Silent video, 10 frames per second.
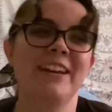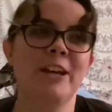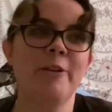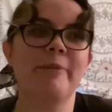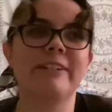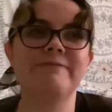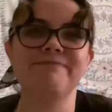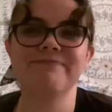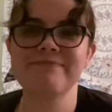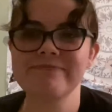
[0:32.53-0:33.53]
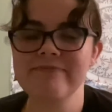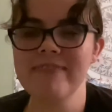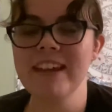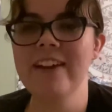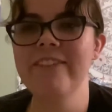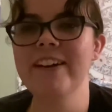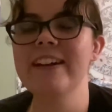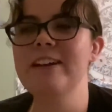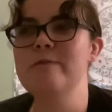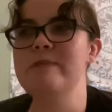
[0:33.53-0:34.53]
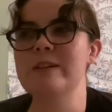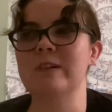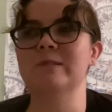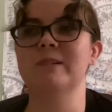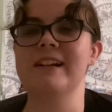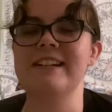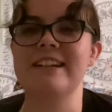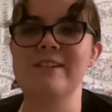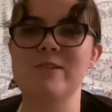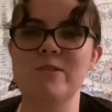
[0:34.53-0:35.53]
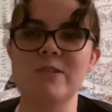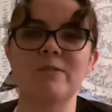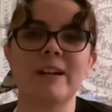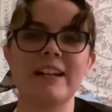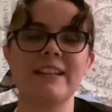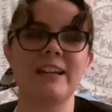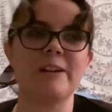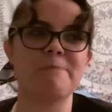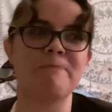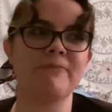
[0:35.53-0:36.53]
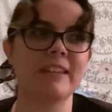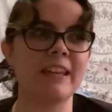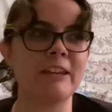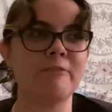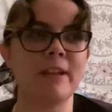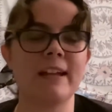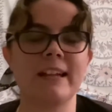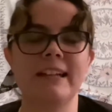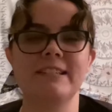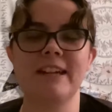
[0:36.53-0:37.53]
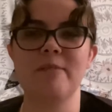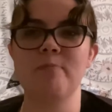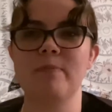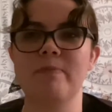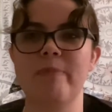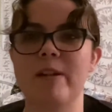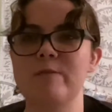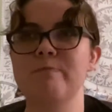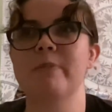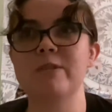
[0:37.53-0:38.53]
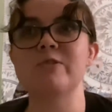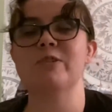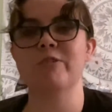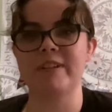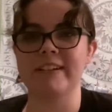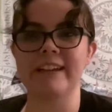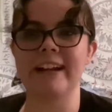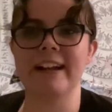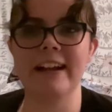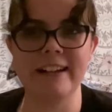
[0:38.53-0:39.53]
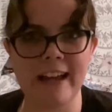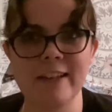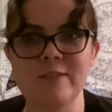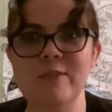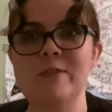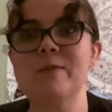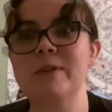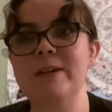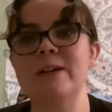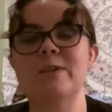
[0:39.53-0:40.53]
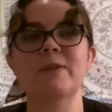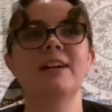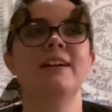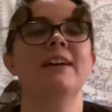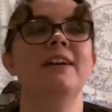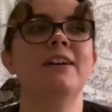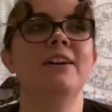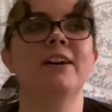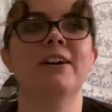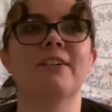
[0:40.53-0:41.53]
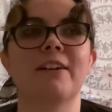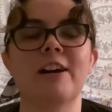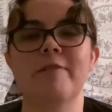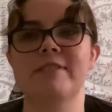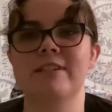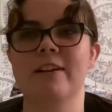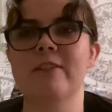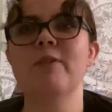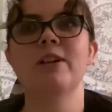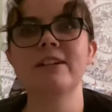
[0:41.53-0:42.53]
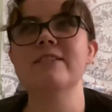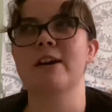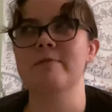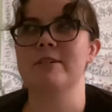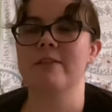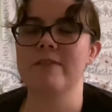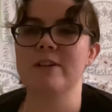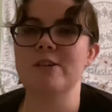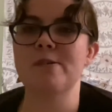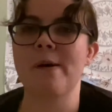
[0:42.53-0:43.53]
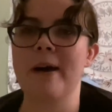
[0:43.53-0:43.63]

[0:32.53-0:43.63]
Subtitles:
But I thought it'd be a cool idea just to rate them and give like, it's not much so an like analysis video or a commentary. Well, it is a commentary video.